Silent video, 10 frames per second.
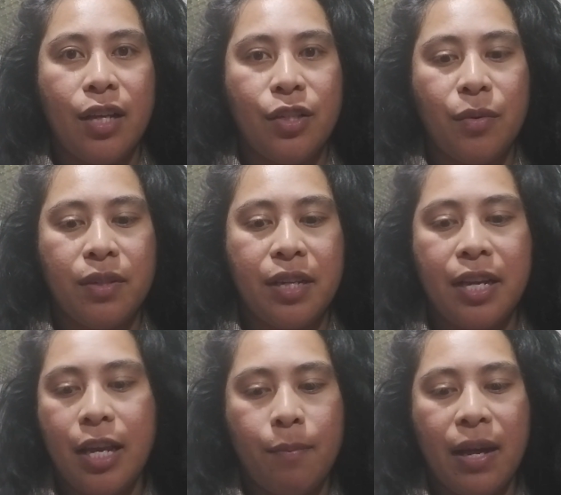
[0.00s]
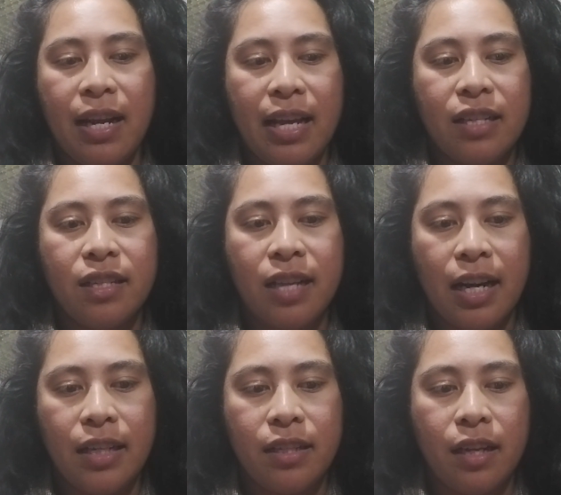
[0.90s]
Do you want to hear about like
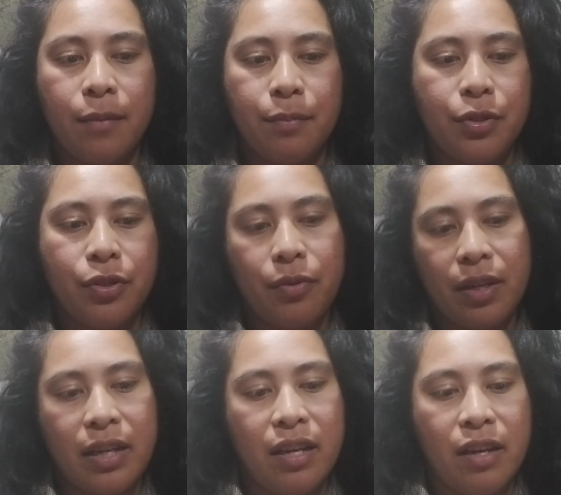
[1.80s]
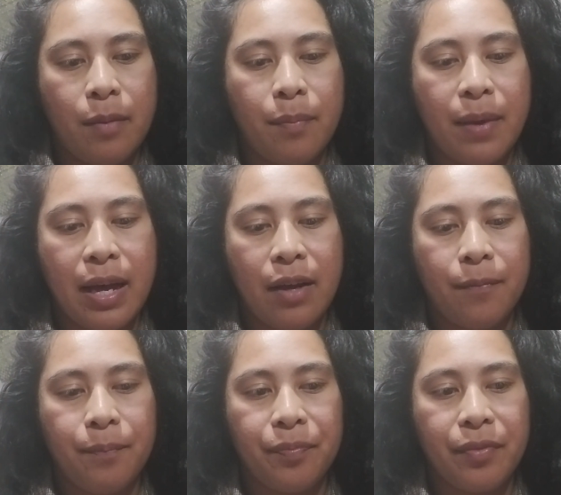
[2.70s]
study tips? Do you want to hear about